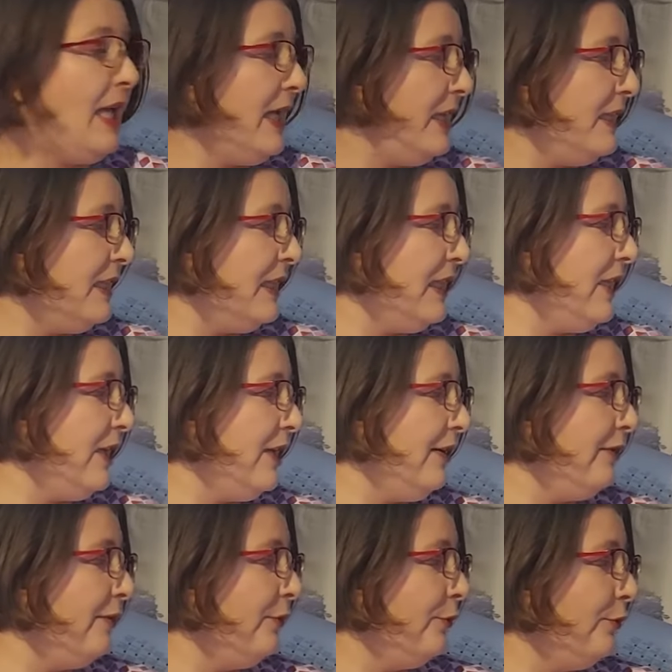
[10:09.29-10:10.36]
And I
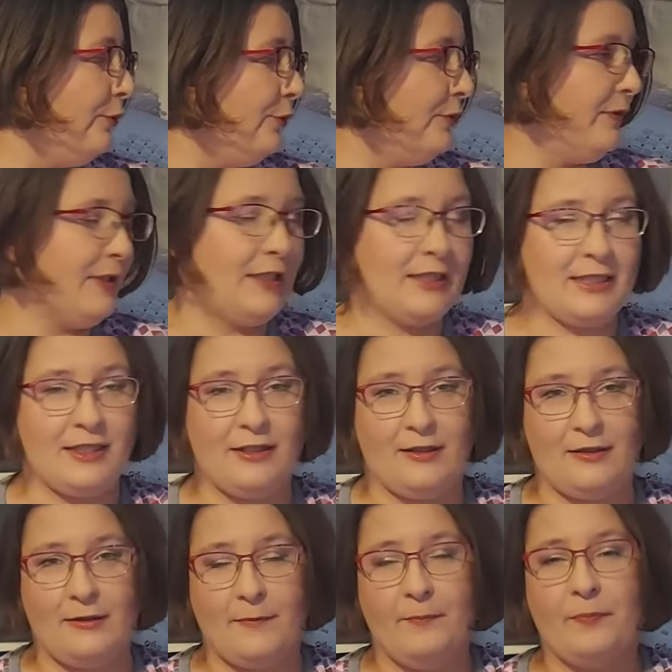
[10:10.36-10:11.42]
have few things
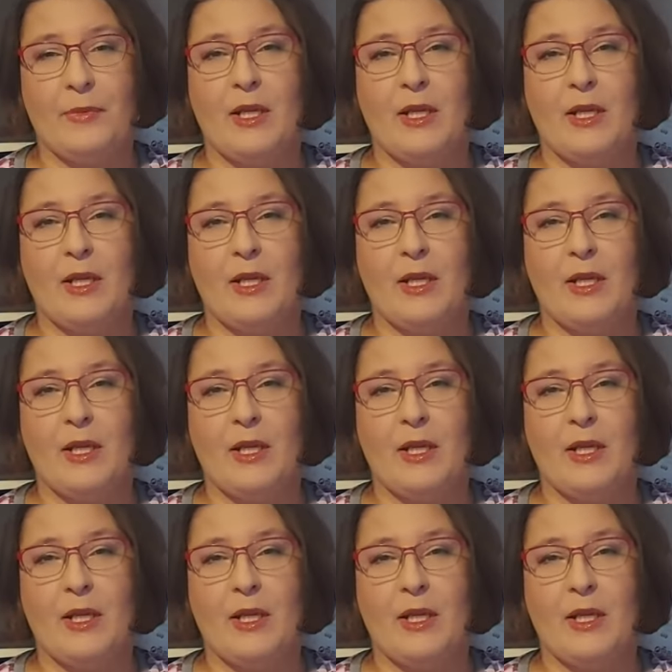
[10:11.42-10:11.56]
here.